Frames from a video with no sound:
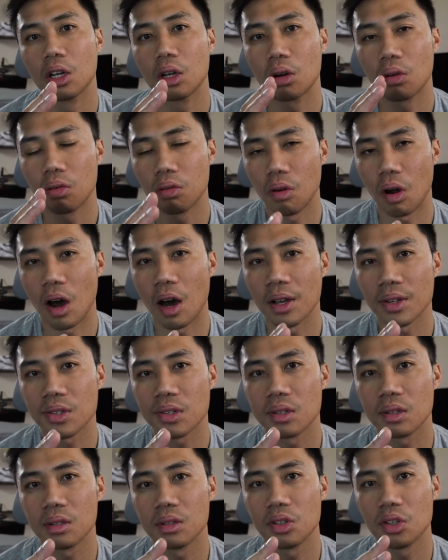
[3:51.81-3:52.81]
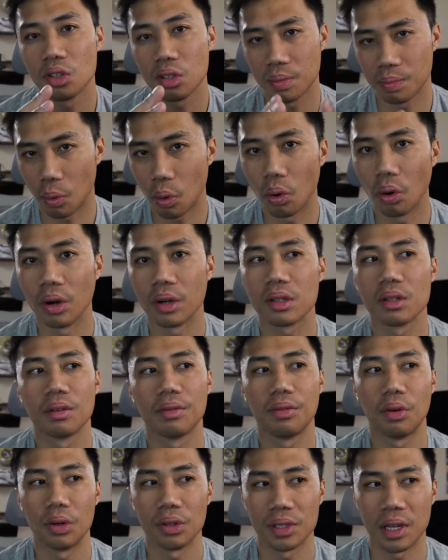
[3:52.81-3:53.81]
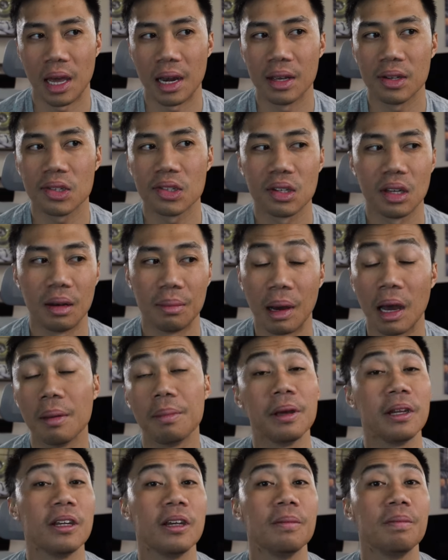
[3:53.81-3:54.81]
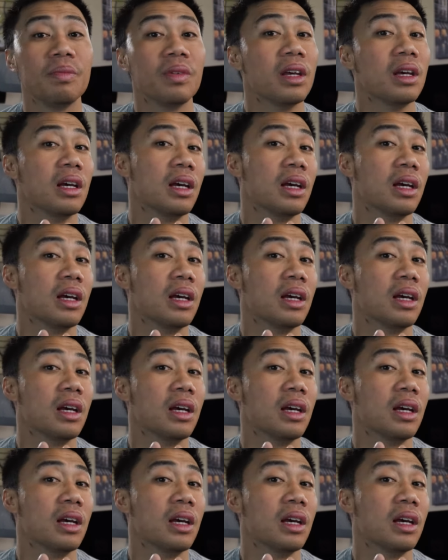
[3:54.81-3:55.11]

cross sport for tennis, in my opinion,